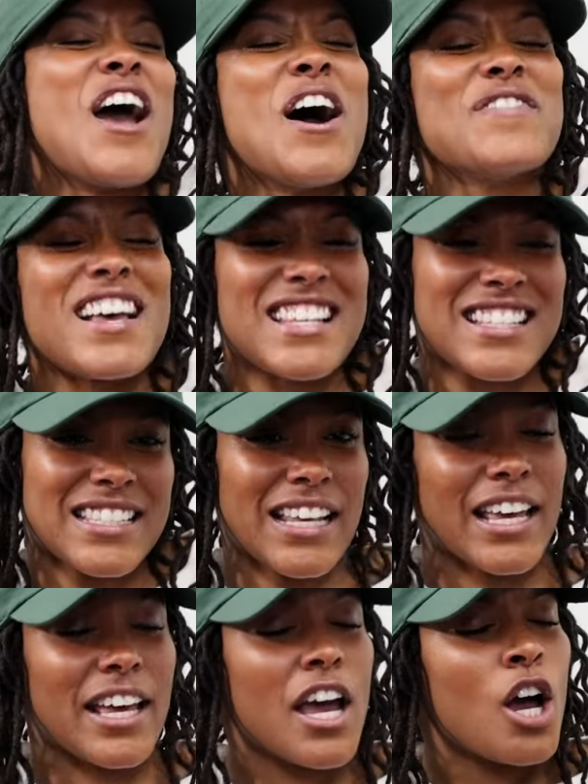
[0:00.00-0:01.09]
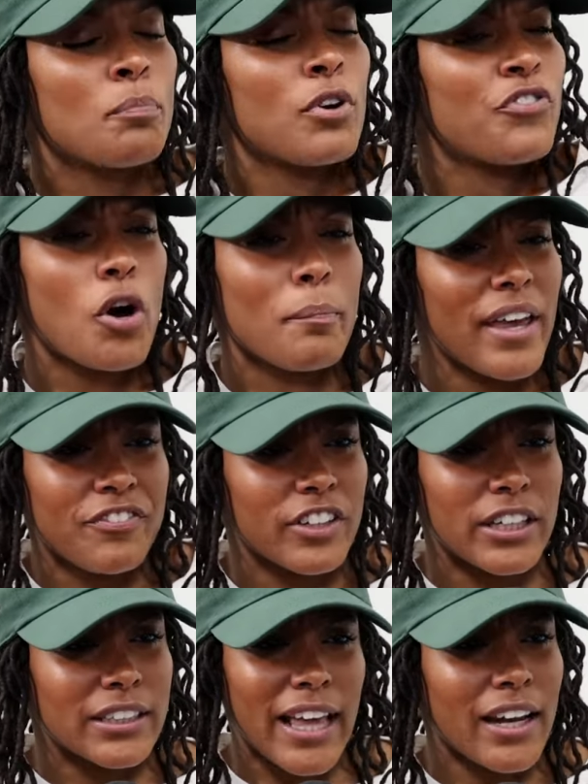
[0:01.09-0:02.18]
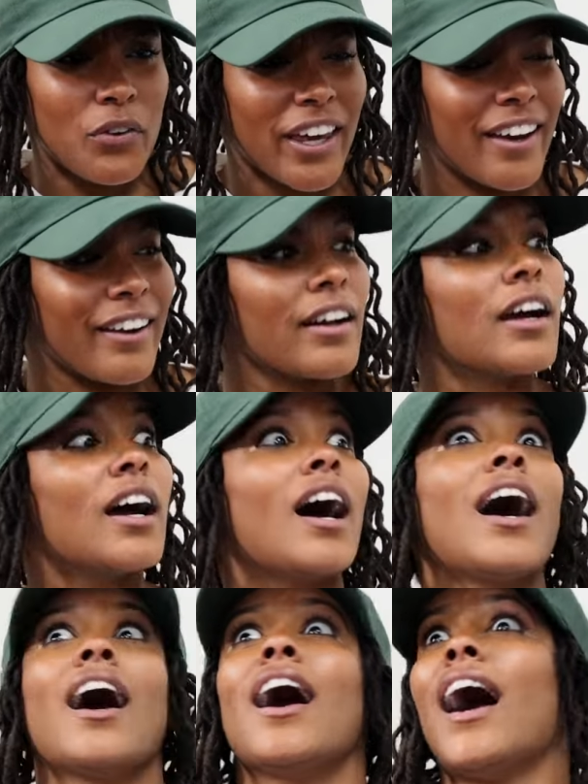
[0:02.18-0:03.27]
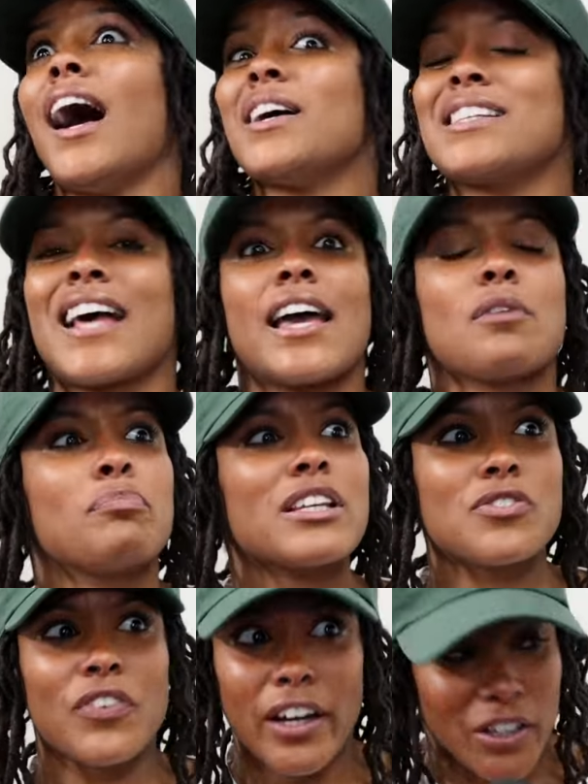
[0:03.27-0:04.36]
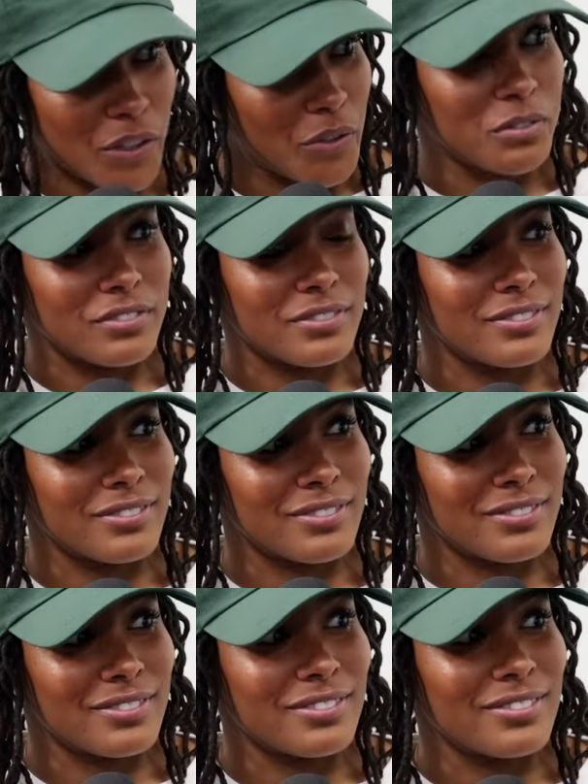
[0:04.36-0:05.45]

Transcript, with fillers: My sister said, perform barefoot. They don't care. I was like, bitch, fuck you. Rihanna just